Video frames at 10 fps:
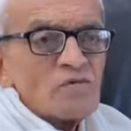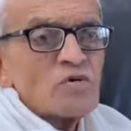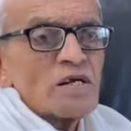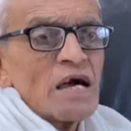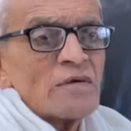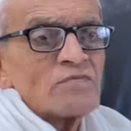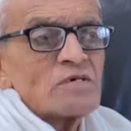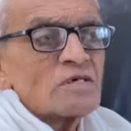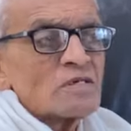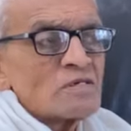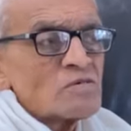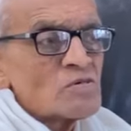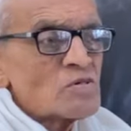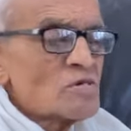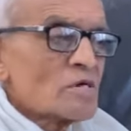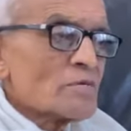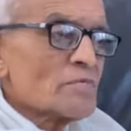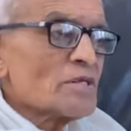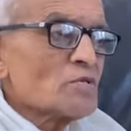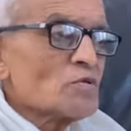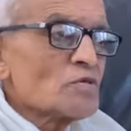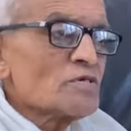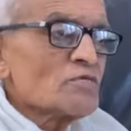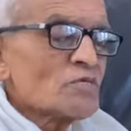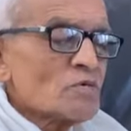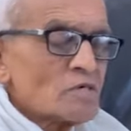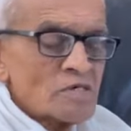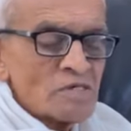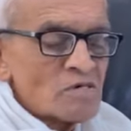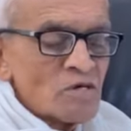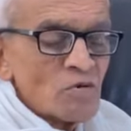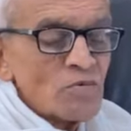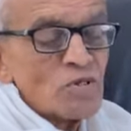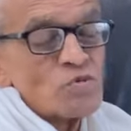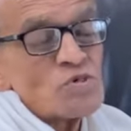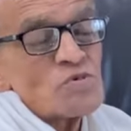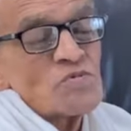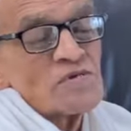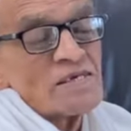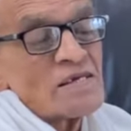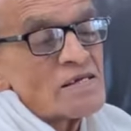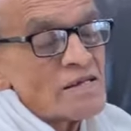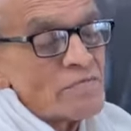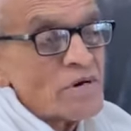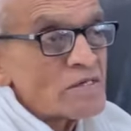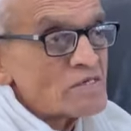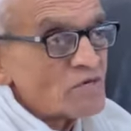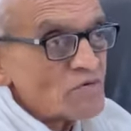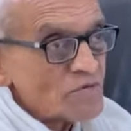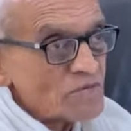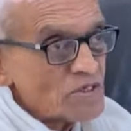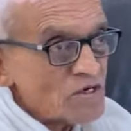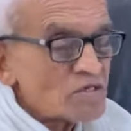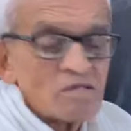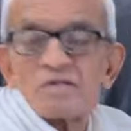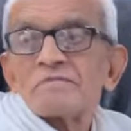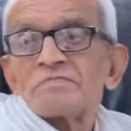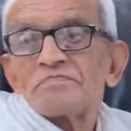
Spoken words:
even after Sri Aurobindo's physical departure from the earth.